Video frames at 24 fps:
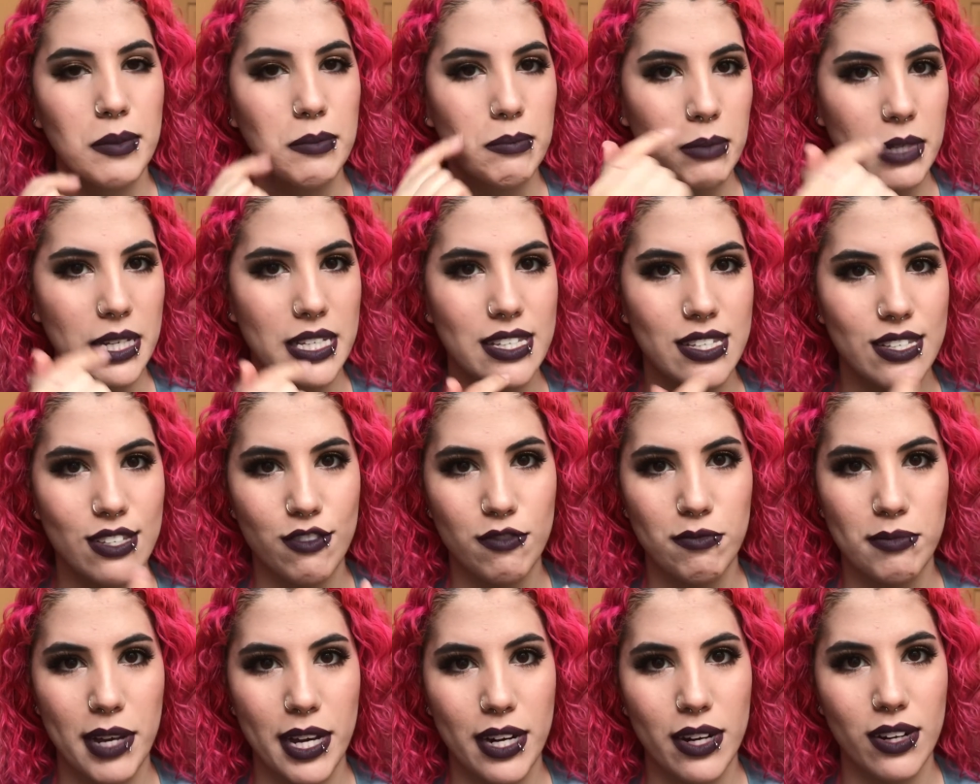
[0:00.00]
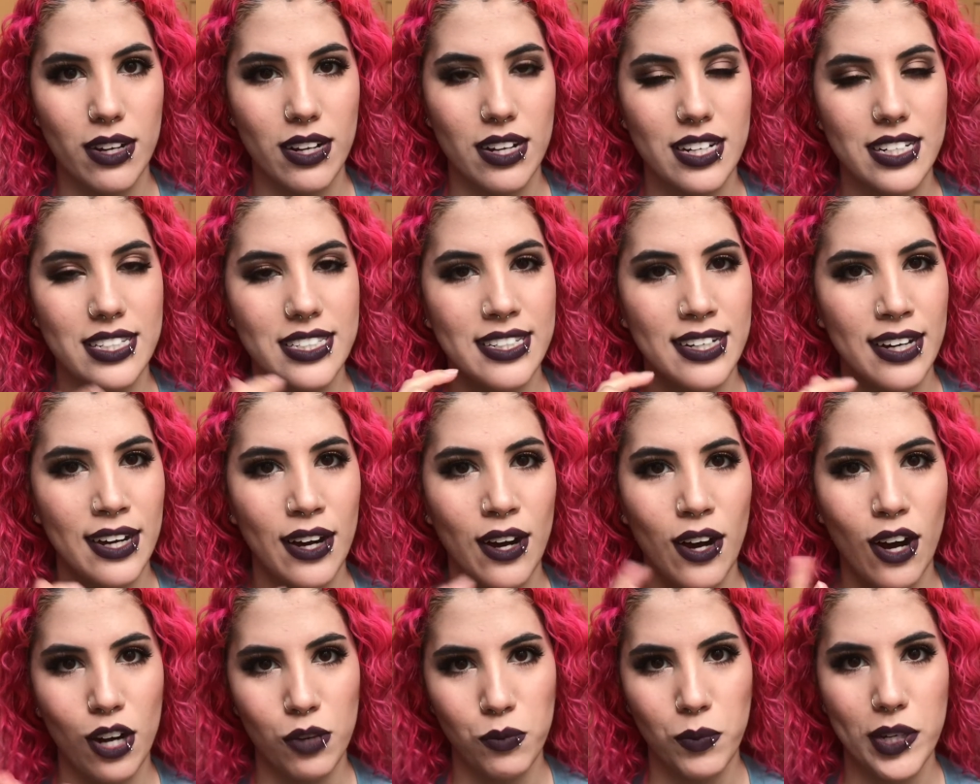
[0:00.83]
pieces of metal
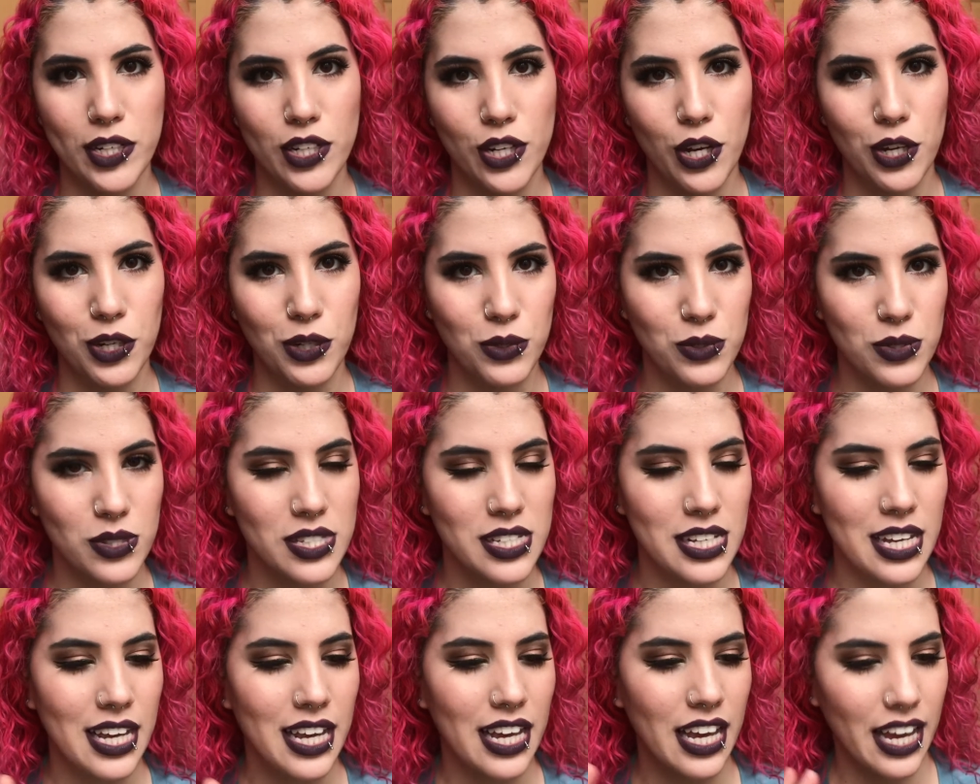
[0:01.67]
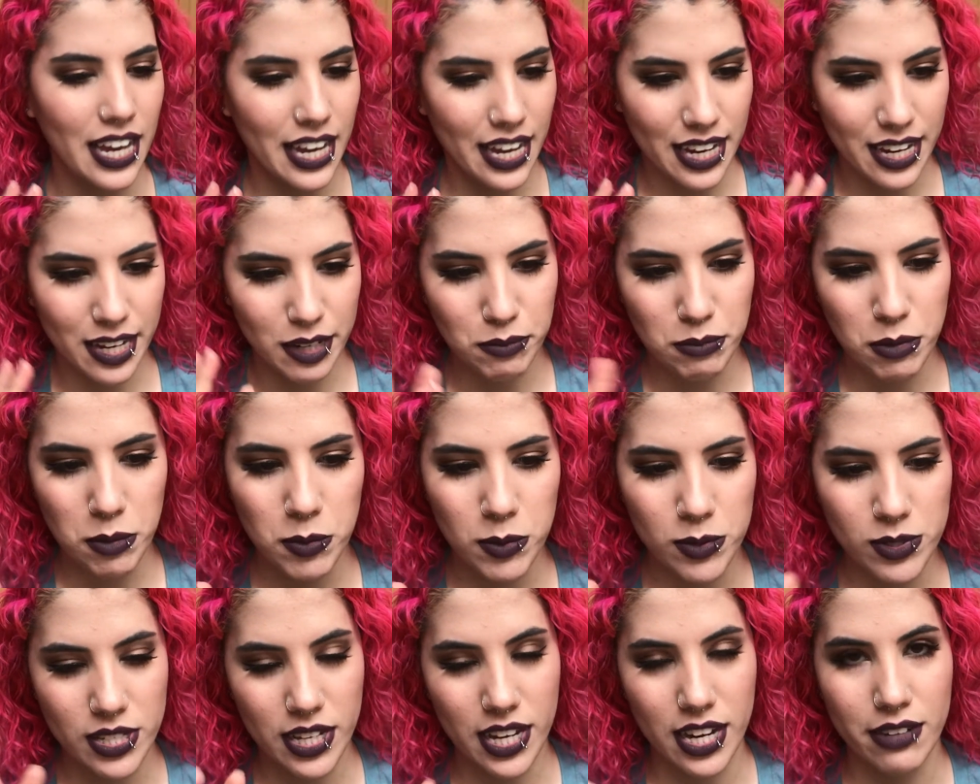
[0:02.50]
on one nose, and
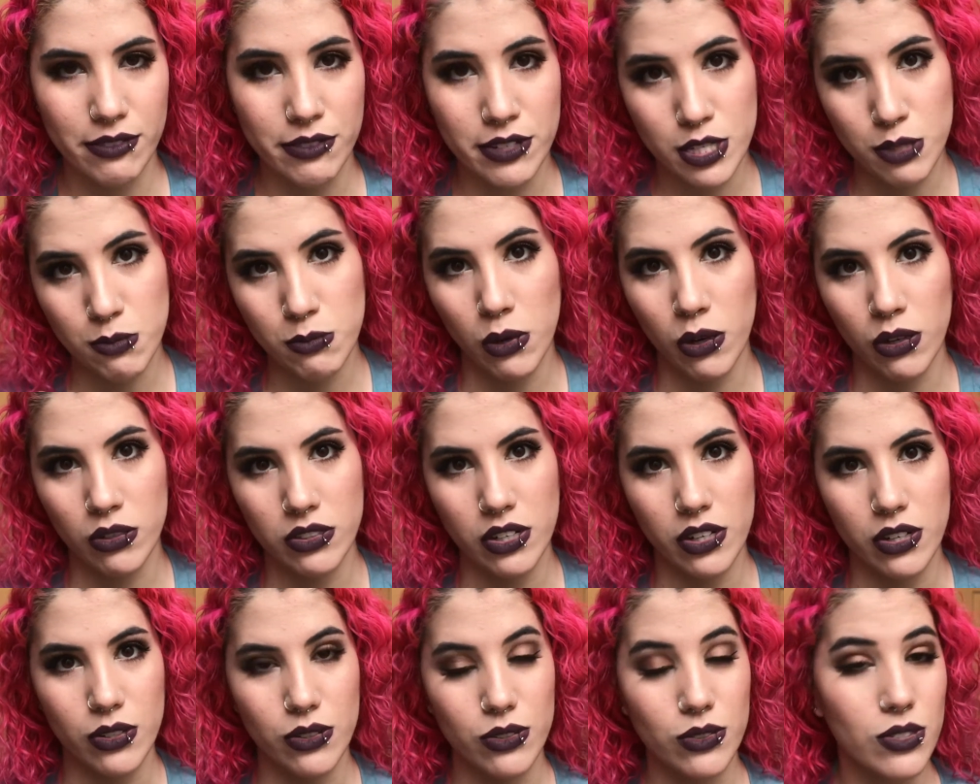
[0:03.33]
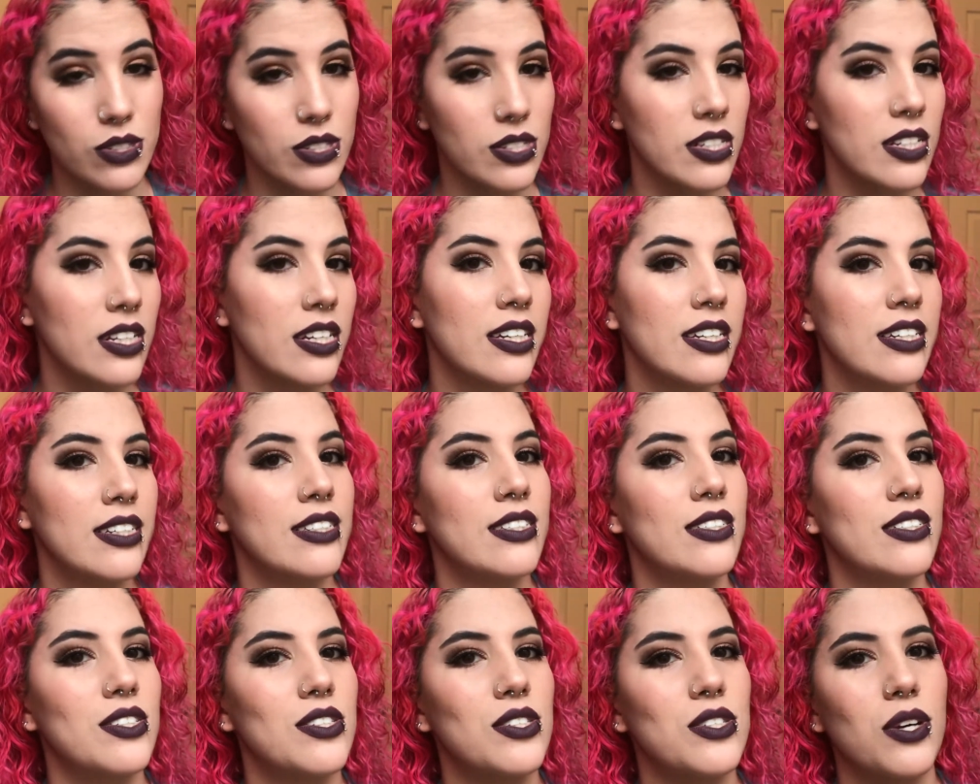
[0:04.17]
people say I have a small nose,
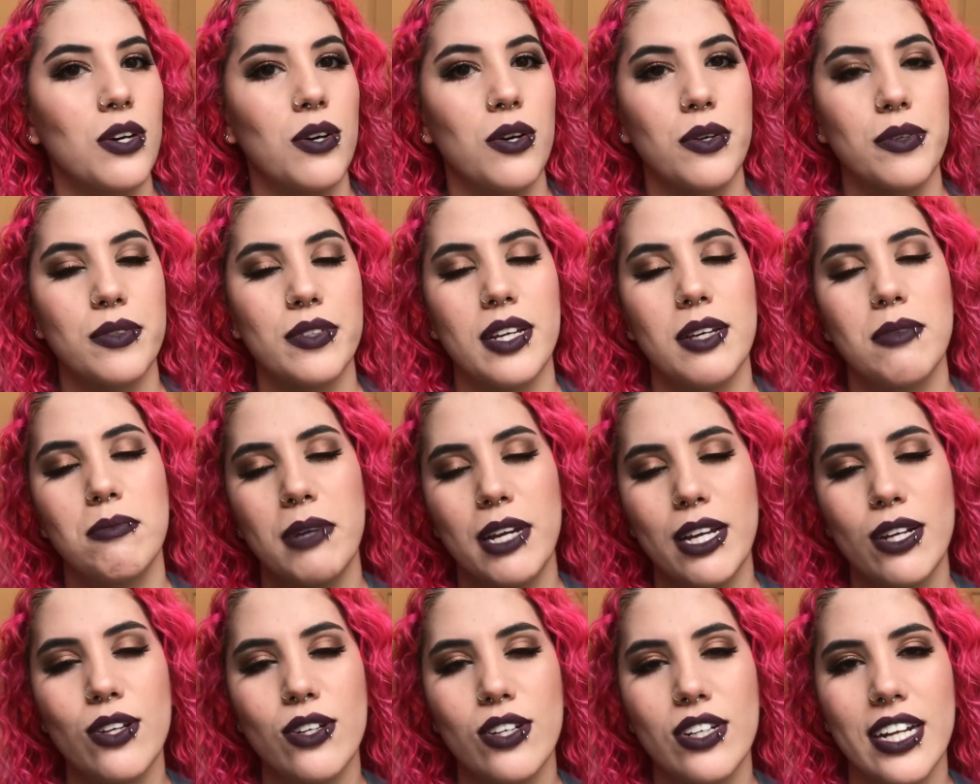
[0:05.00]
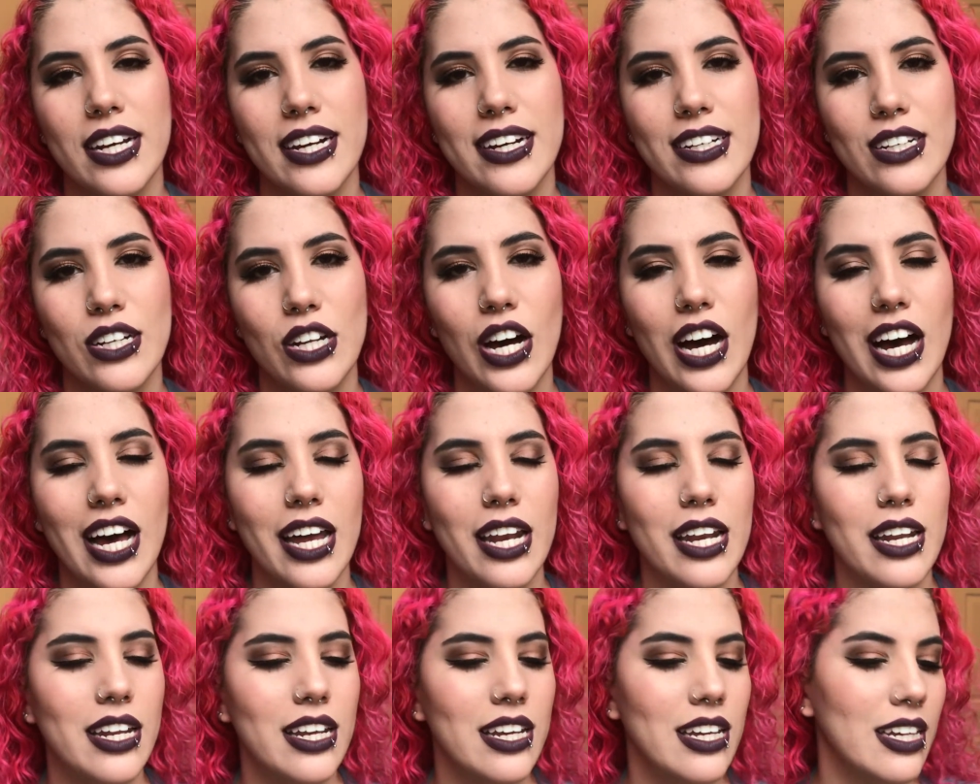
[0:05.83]
so that may look like a lot,
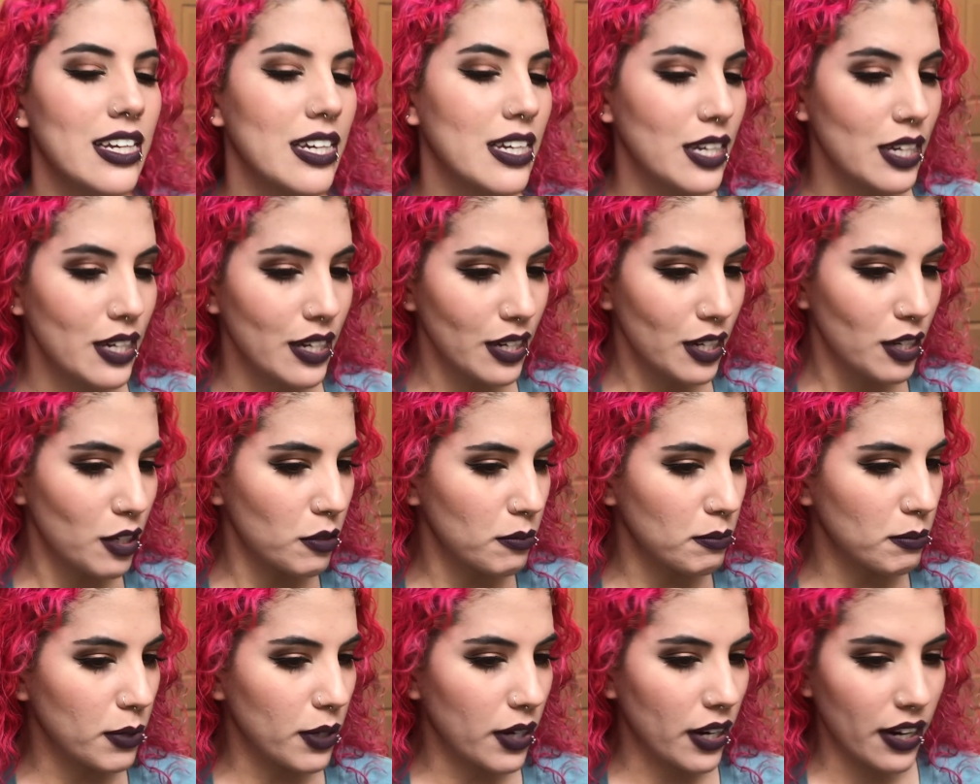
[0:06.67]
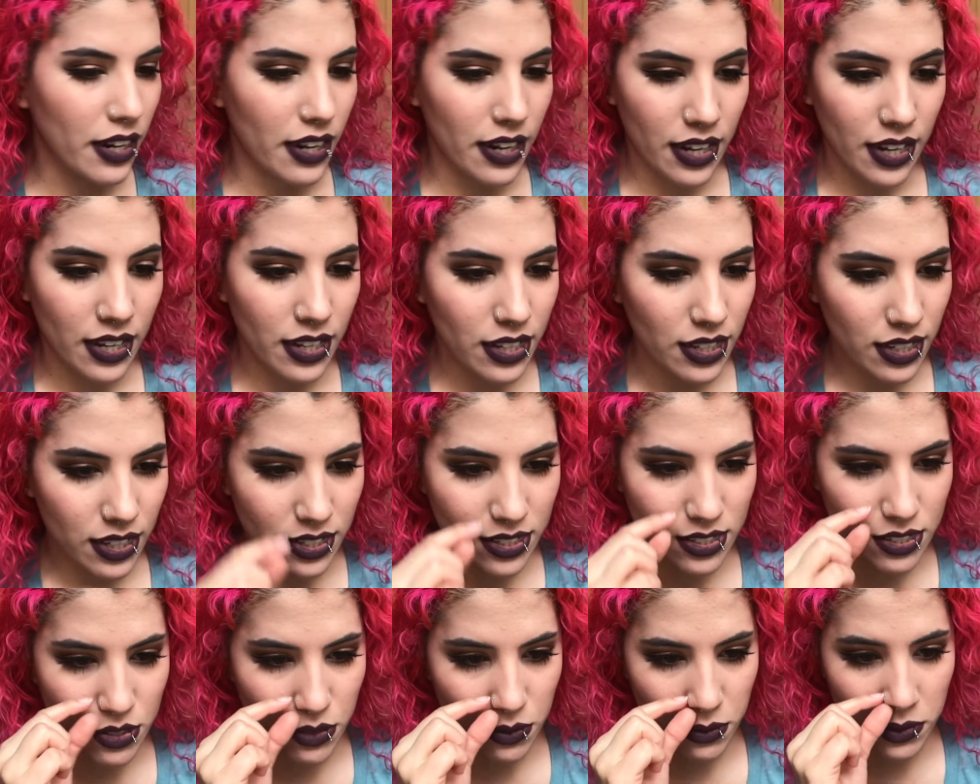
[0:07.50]
but
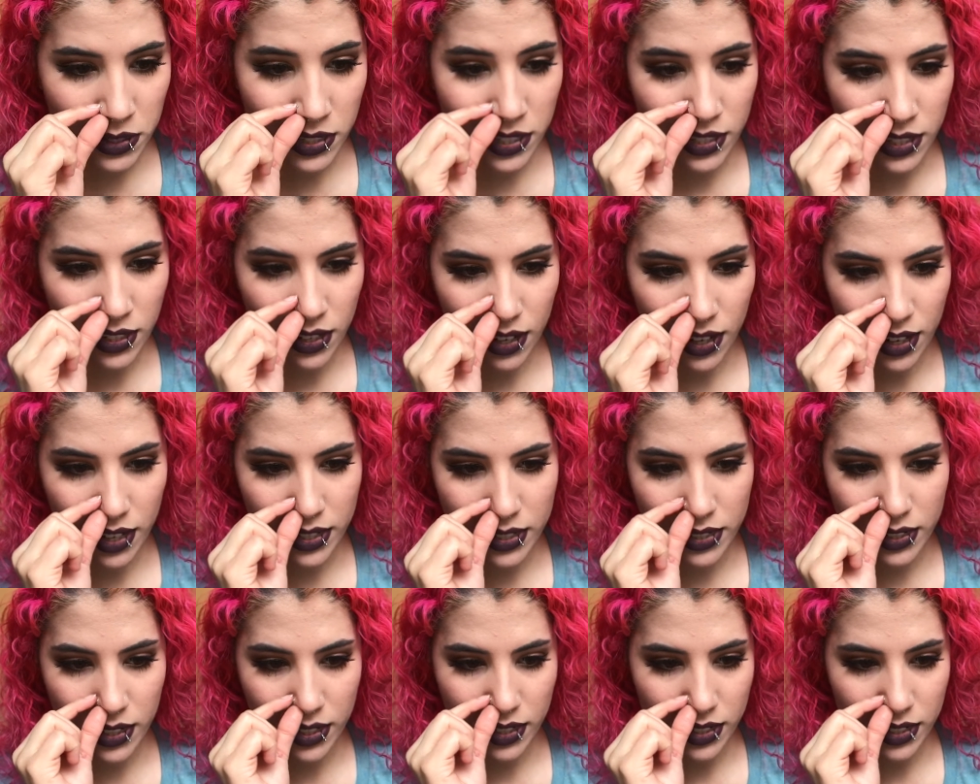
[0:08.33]
it's really not.